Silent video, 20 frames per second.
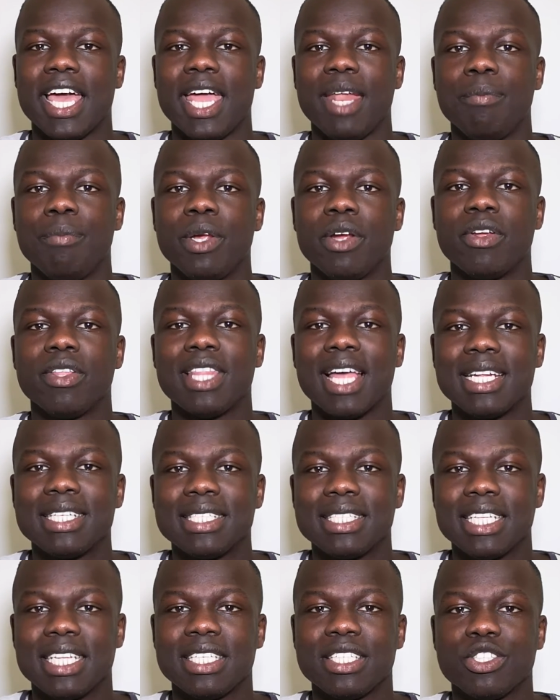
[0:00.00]
and mirror
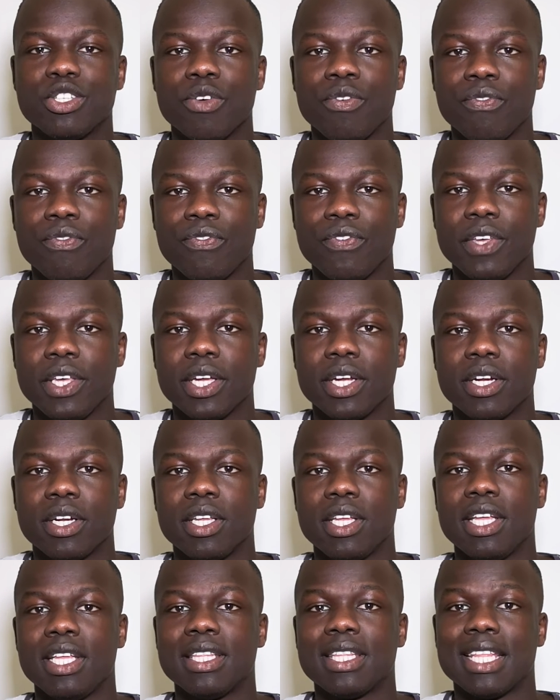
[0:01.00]
that sense of
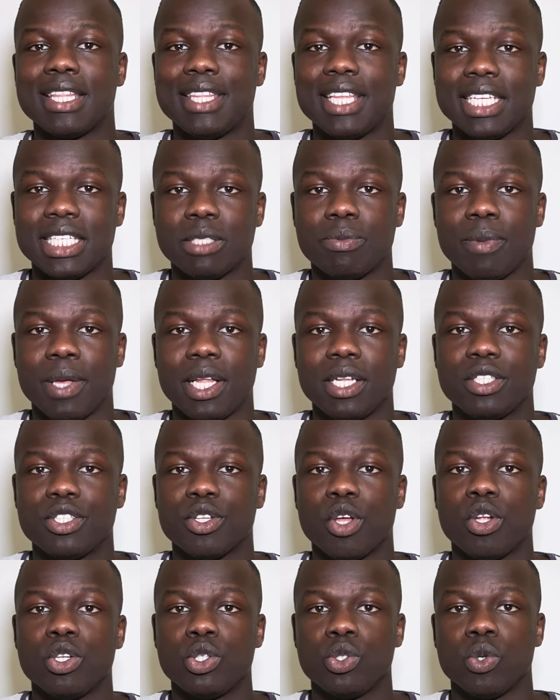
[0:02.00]
fear that they
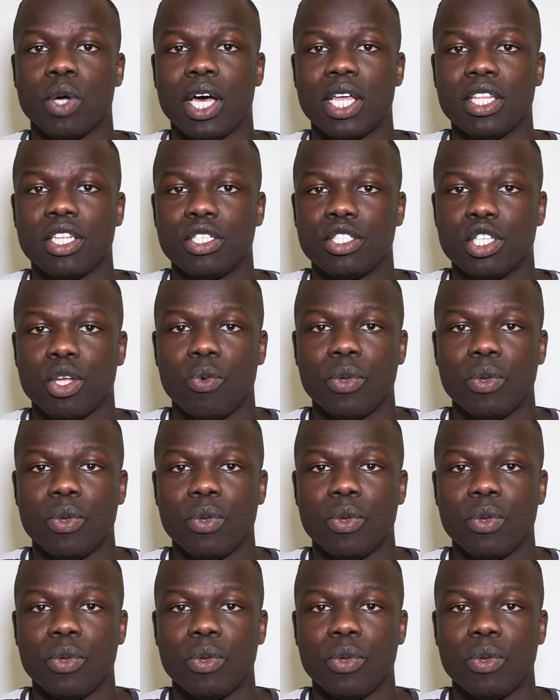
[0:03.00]
smelled onto others.